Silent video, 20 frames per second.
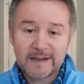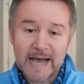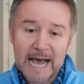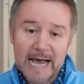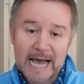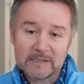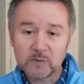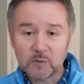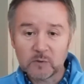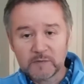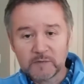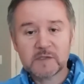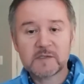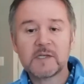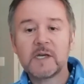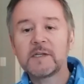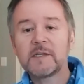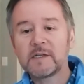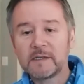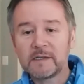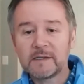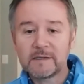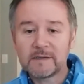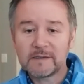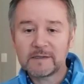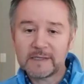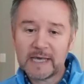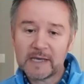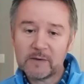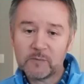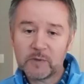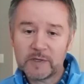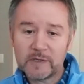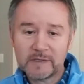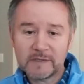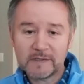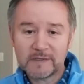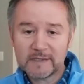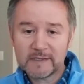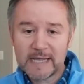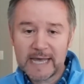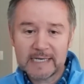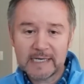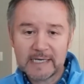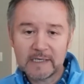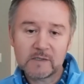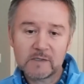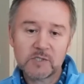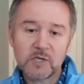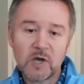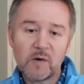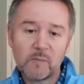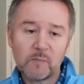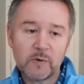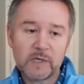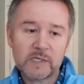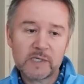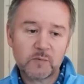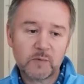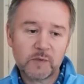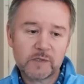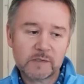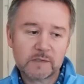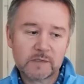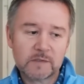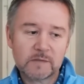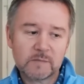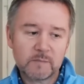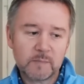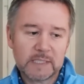And all of a sudden they were then in a job which was,